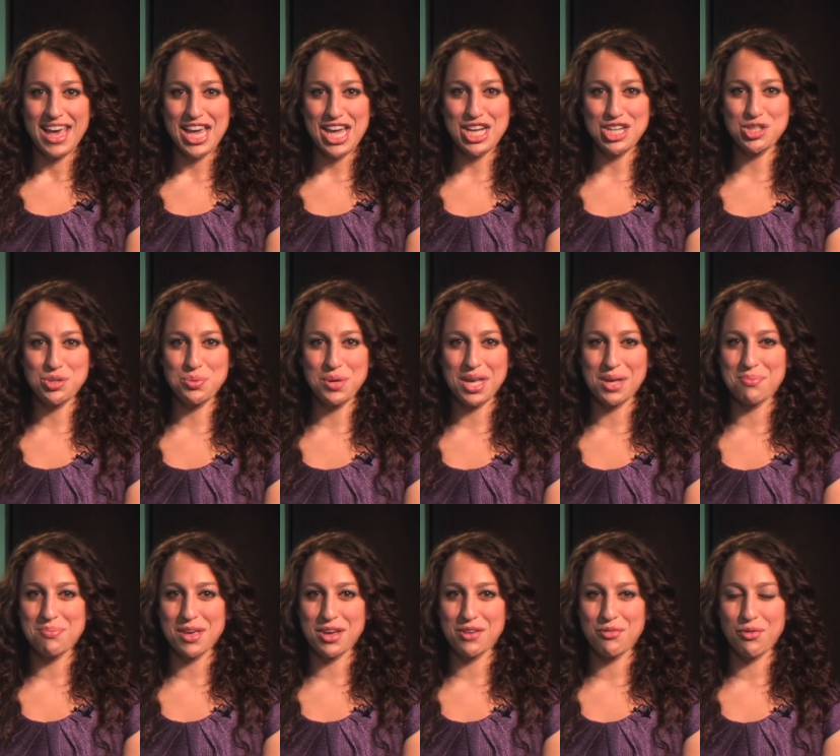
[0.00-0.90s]
Each
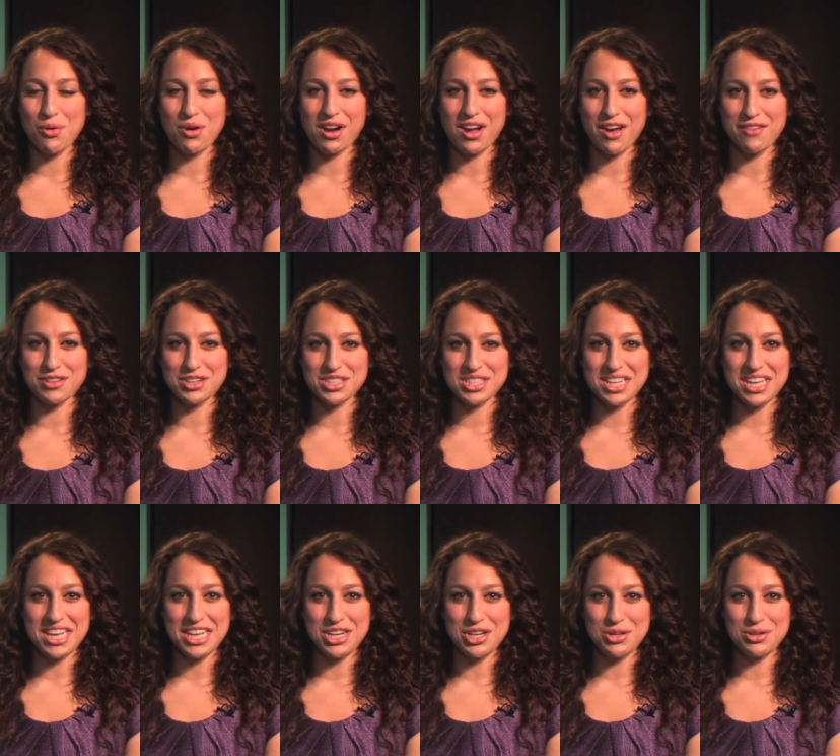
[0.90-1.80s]
week, Big Four covers
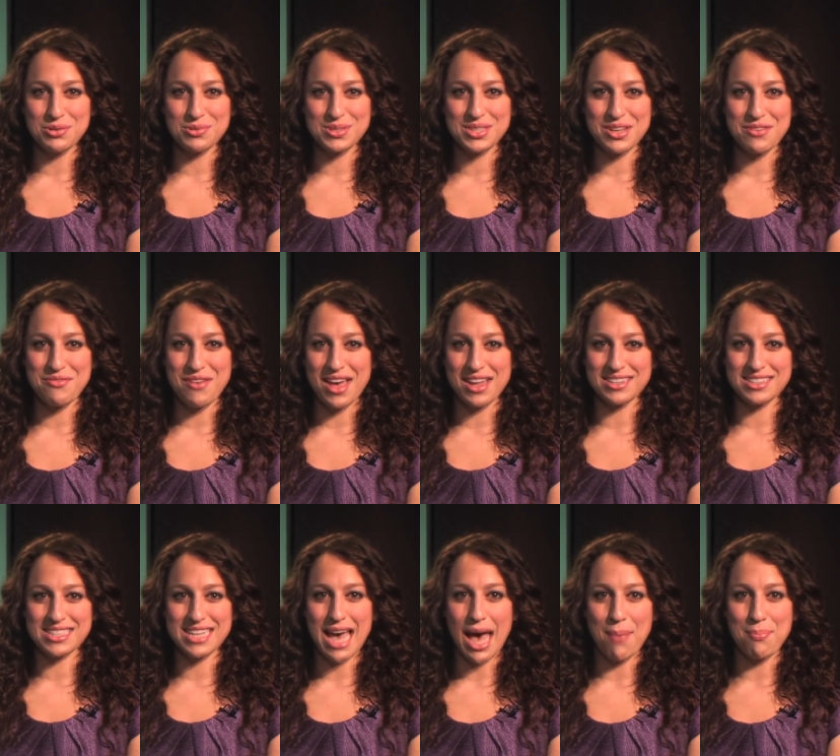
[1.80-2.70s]
key news,
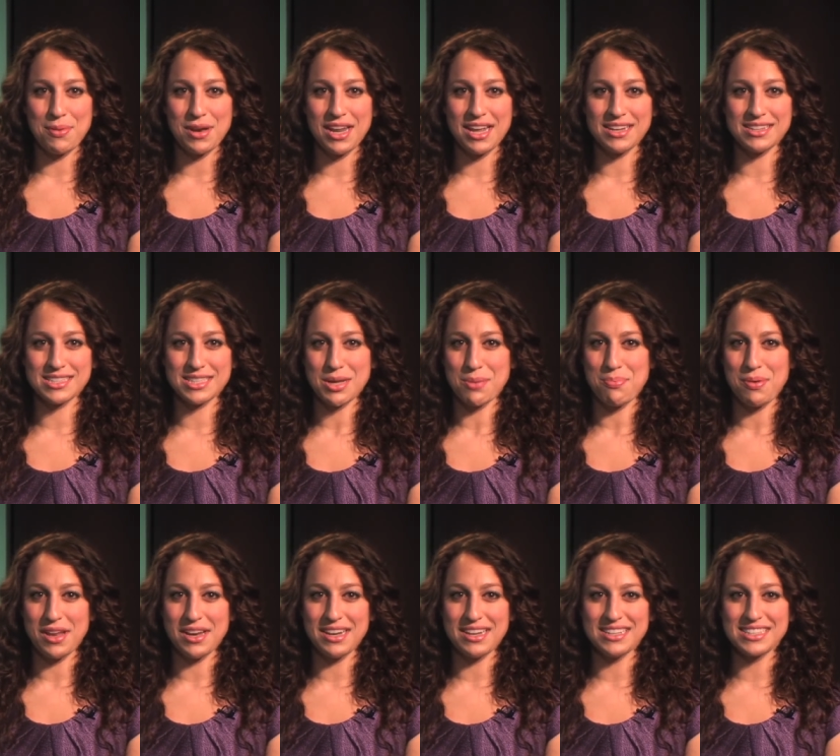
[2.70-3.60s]
events, happenings,
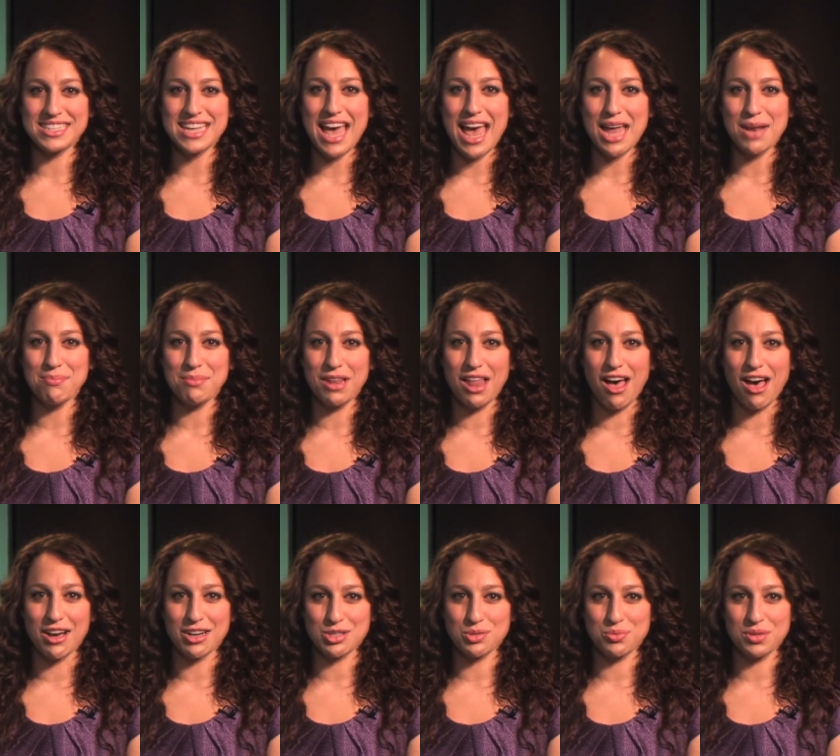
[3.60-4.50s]
opinions, and
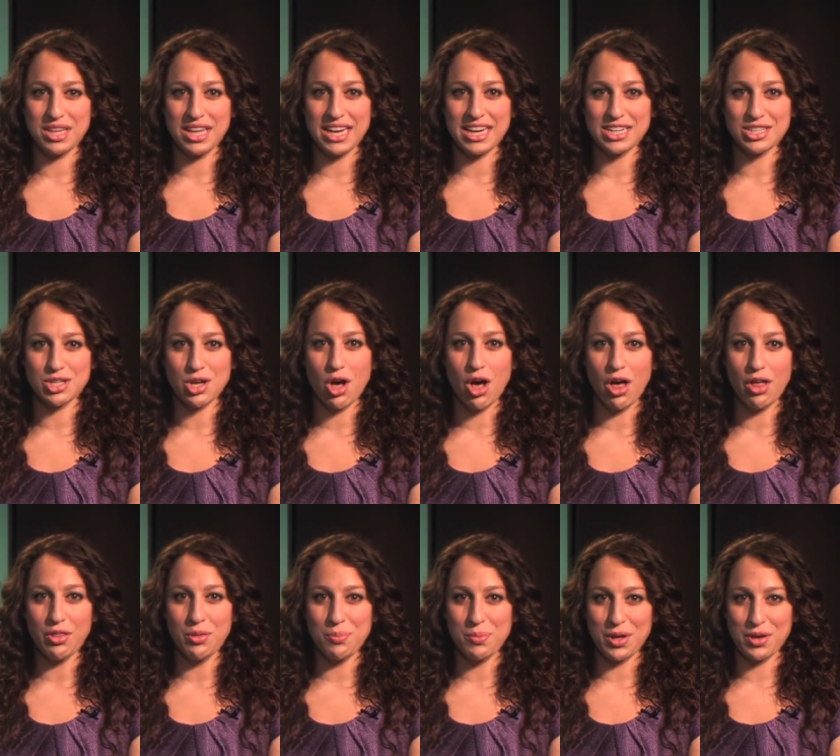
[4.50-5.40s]
blogs relating to
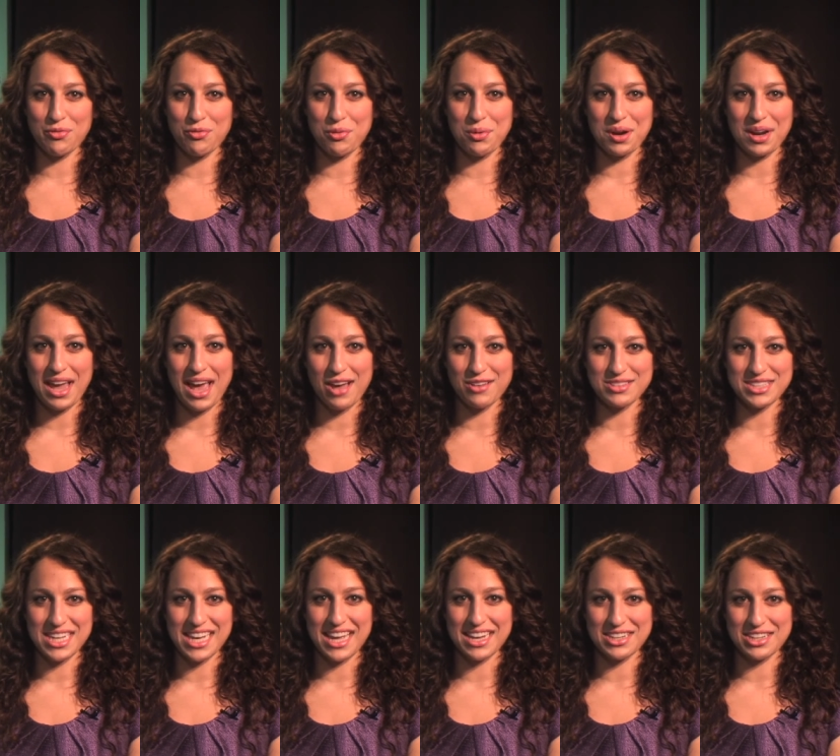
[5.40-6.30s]
all the Big Four
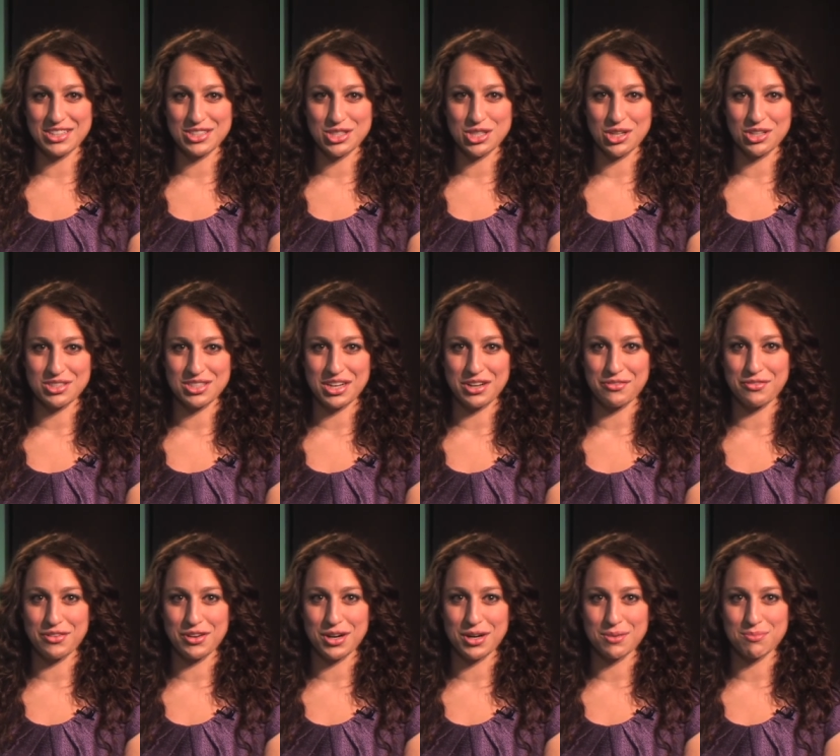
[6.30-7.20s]
accounting and consulting
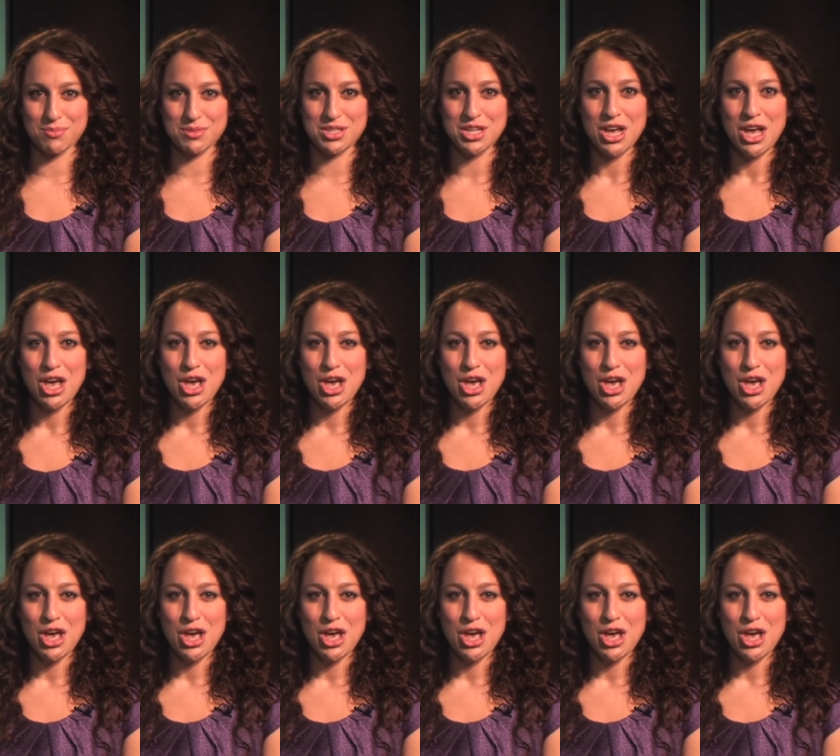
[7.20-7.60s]
firms.